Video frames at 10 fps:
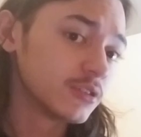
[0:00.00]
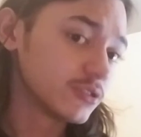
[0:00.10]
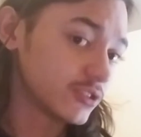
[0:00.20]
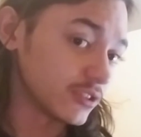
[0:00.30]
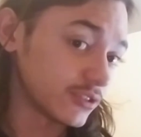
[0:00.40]

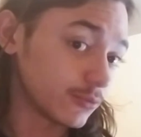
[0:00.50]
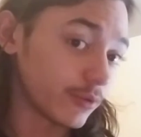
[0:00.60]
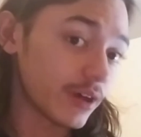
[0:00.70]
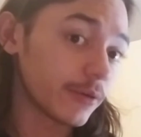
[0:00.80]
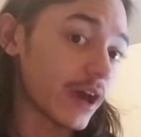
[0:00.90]
just
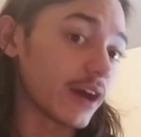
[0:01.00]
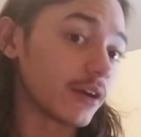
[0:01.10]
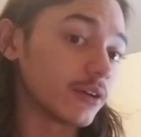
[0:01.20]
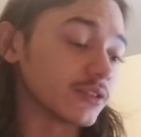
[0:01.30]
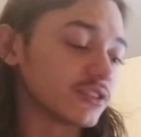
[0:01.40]
without
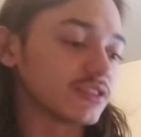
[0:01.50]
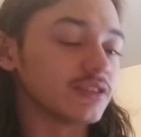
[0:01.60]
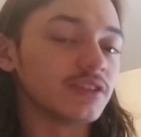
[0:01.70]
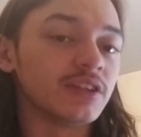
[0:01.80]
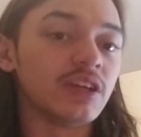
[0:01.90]
add-ons,
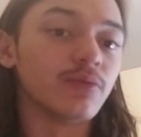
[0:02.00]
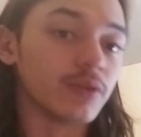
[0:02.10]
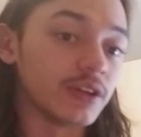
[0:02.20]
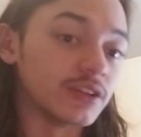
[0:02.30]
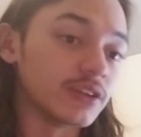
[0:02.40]
he
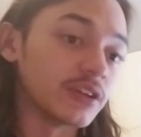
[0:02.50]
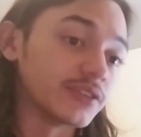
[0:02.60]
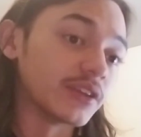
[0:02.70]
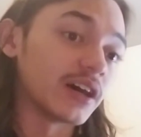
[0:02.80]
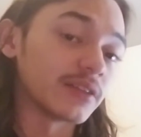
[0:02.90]
really does
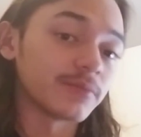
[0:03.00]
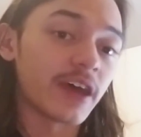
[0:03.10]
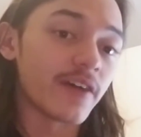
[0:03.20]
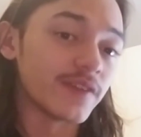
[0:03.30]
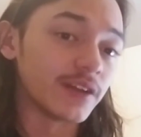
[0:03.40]
not
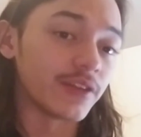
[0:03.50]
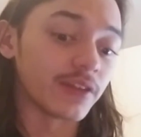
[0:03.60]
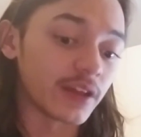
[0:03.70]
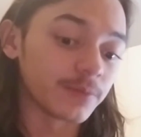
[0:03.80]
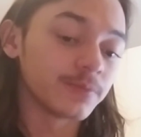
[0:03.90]
have anything
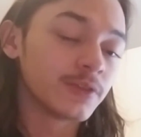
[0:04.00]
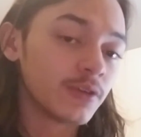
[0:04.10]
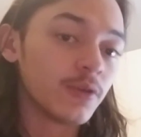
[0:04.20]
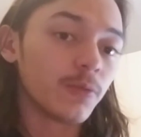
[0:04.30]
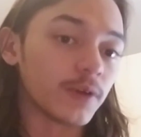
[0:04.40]
that
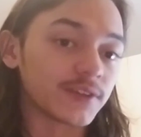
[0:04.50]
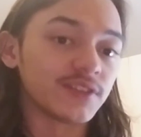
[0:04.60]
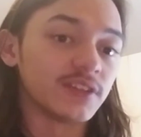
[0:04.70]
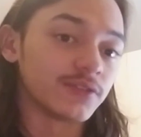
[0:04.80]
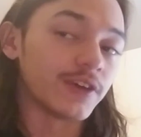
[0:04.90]
works
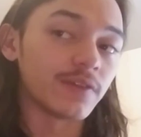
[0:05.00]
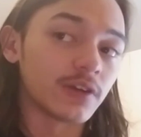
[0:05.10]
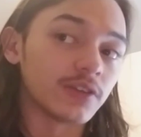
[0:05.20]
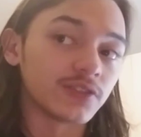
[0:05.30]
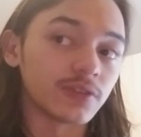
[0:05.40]
in his favor
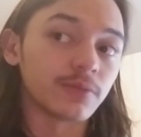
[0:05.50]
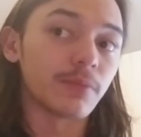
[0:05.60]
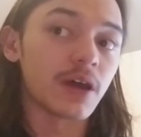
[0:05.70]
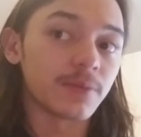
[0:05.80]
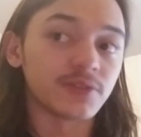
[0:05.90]
on certain
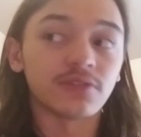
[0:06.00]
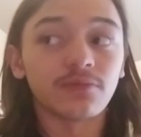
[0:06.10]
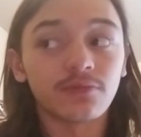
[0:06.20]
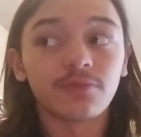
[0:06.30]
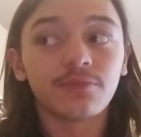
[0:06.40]
maps, and
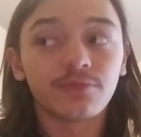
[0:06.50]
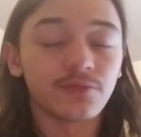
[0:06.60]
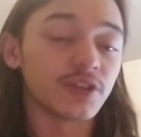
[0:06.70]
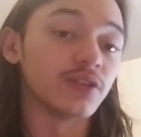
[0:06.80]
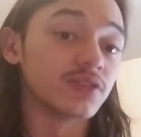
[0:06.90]

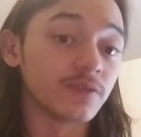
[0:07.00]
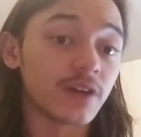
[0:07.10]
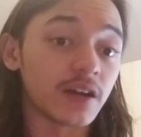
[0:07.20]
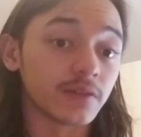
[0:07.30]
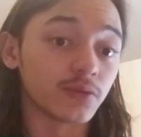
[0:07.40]
good
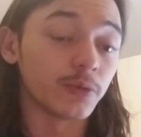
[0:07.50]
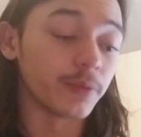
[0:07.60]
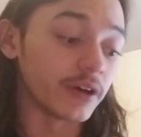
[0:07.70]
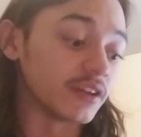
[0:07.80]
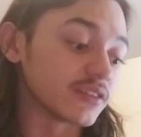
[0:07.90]
survivors will
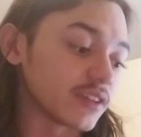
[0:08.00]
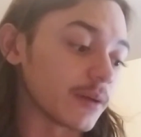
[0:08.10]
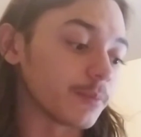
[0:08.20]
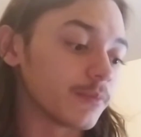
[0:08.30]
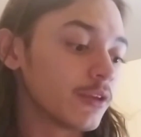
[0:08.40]
play against
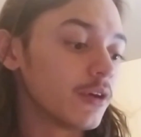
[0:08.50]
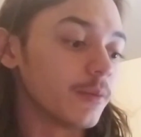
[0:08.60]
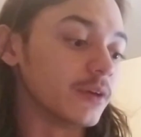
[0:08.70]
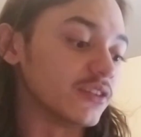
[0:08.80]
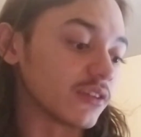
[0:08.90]
that
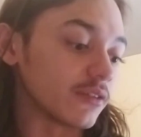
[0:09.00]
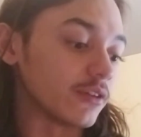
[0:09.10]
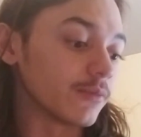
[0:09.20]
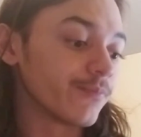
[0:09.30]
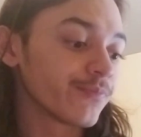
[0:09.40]

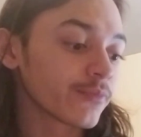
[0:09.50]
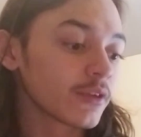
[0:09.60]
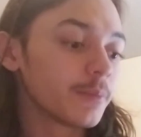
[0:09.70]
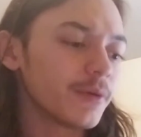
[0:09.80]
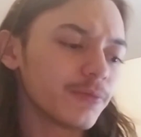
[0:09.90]
amazingly.
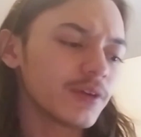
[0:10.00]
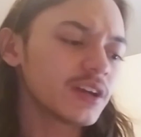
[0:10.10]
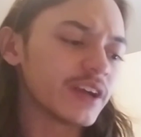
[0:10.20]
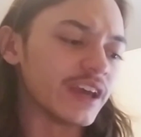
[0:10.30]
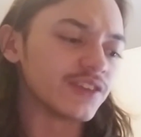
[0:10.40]
But what are
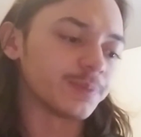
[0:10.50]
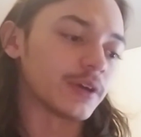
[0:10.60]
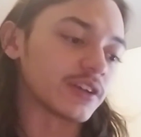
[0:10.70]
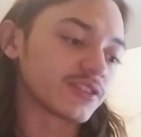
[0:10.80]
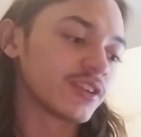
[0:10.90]
his
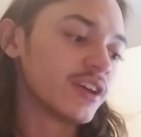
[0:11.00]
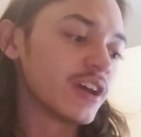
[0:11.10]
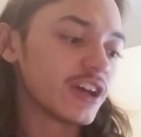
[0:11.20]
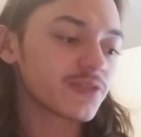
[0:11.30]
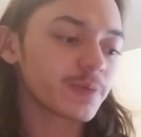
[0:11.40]
perks?
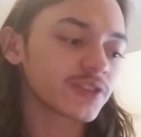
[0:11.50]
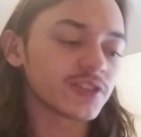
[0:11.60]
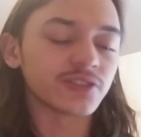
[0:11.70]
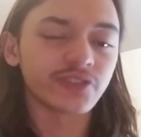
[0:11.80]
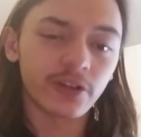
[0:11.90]
His perks are
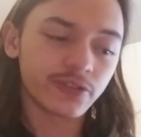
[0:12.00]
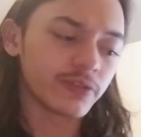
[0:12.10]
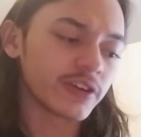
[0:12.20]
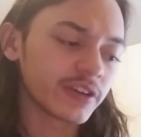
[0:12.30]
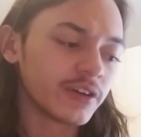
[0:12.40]
Starstruck,